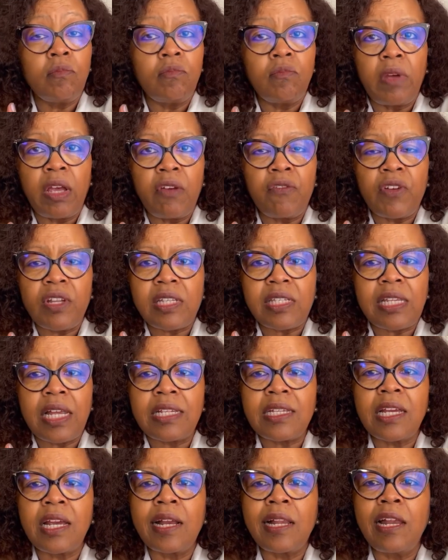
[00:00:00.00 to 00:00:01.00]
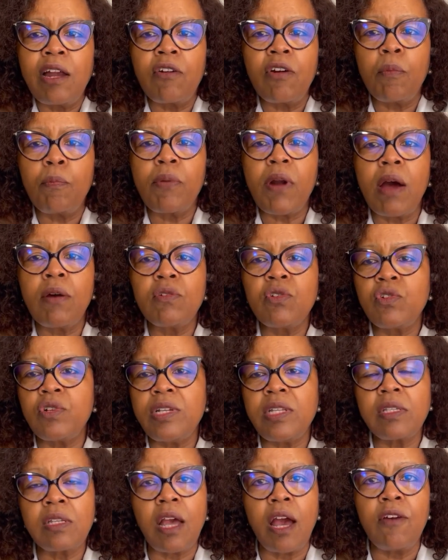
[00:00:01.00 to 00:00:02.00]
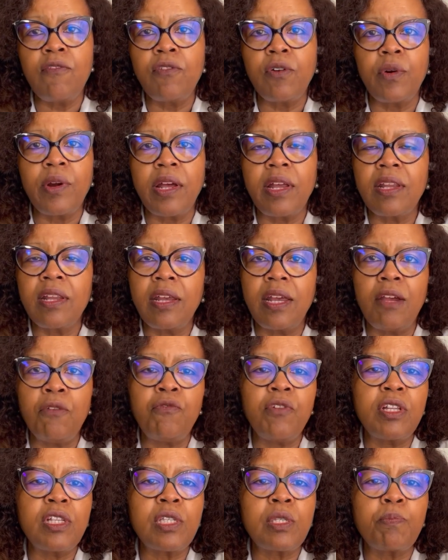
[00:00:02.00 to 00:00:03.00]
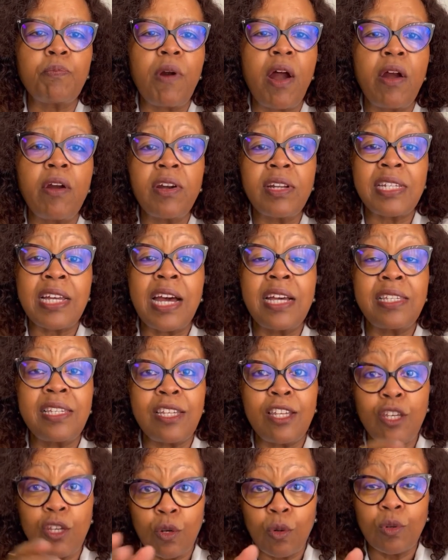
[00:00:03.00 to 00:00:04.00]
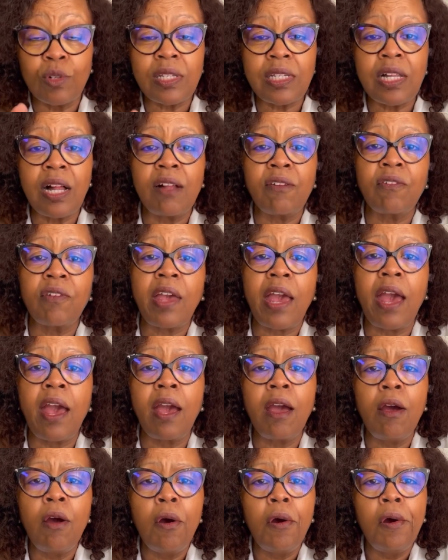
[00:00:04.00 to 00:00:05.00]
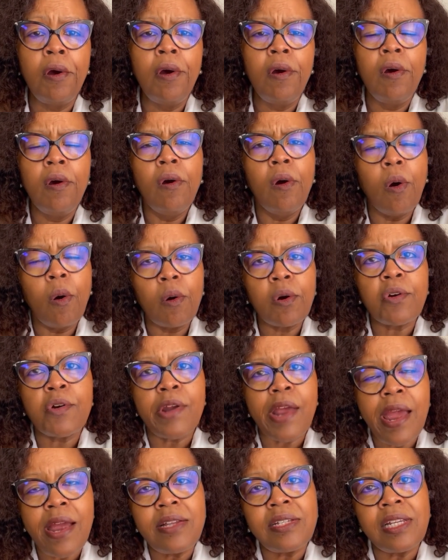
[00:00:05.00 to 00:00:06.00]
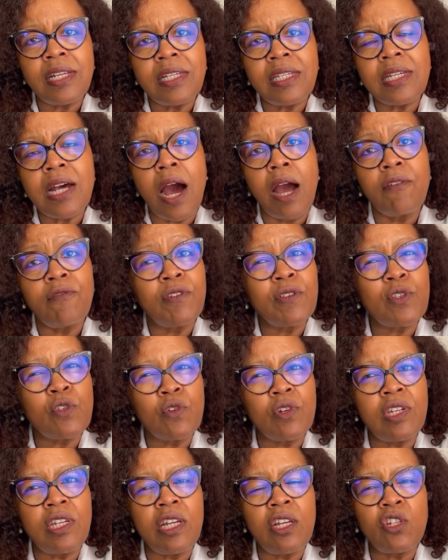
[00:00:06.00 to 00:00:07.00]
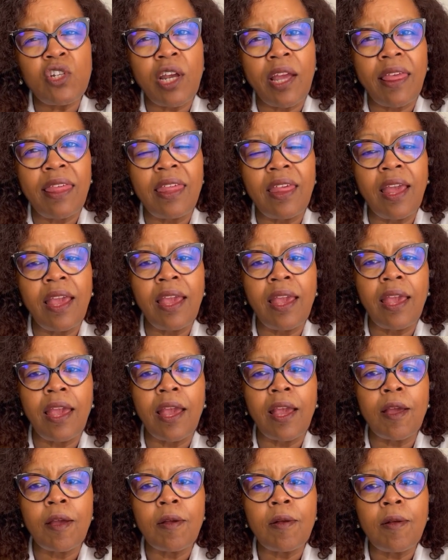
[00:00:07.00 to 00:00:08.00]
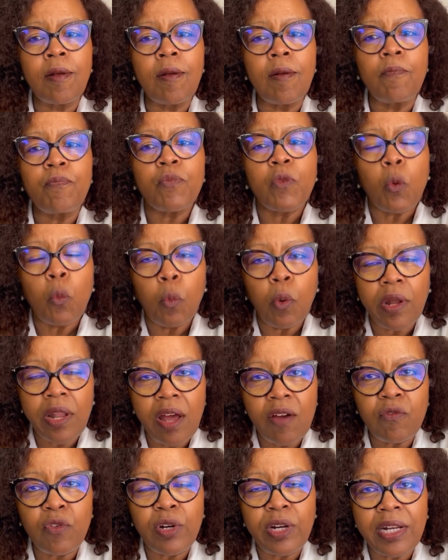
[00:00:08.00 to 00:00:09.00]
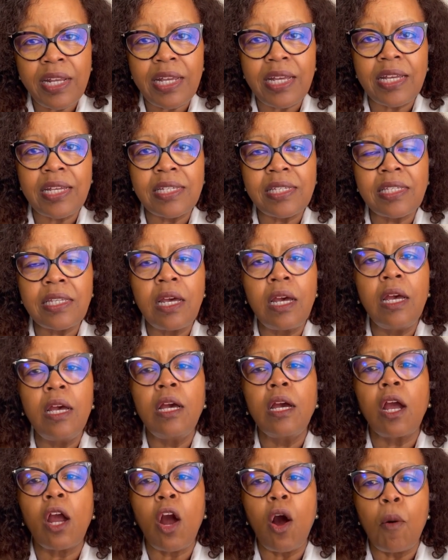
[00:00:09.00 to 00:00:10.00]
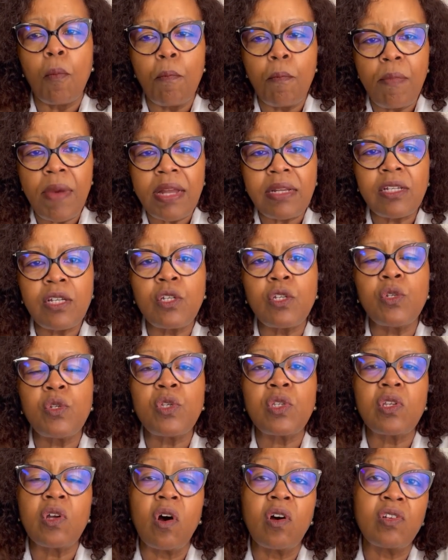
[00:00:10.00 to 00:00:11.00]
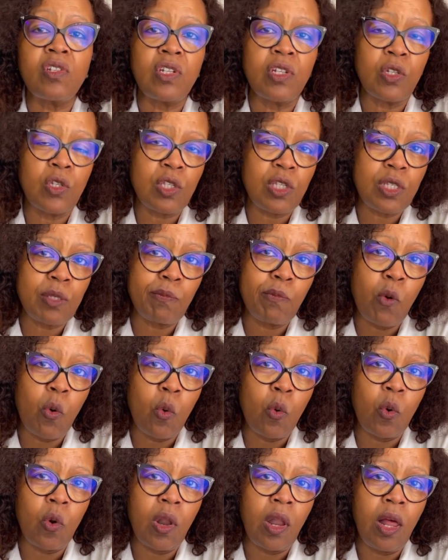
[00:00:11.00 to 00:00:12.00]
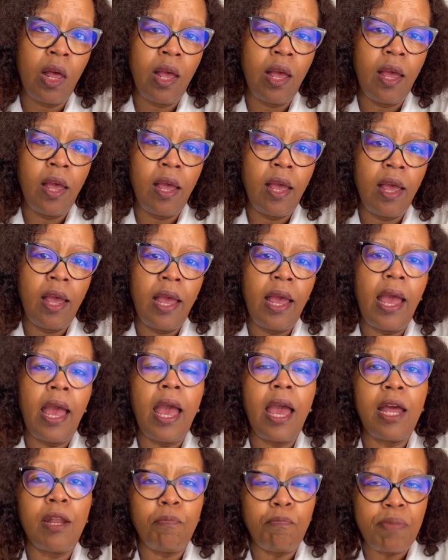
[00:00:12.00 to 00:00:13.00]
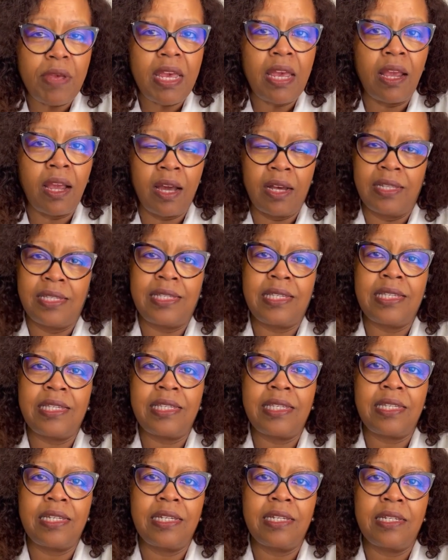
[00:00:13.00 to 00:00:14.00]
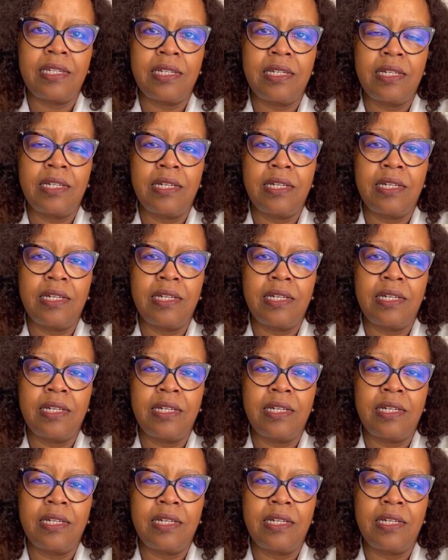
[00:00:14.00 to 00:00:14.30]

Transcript: If it's setting clearer boundaries, go for it. If it's prioritizing your self-care or creating time for strategic thinking, whatever it is, commit to starting small and being consistent.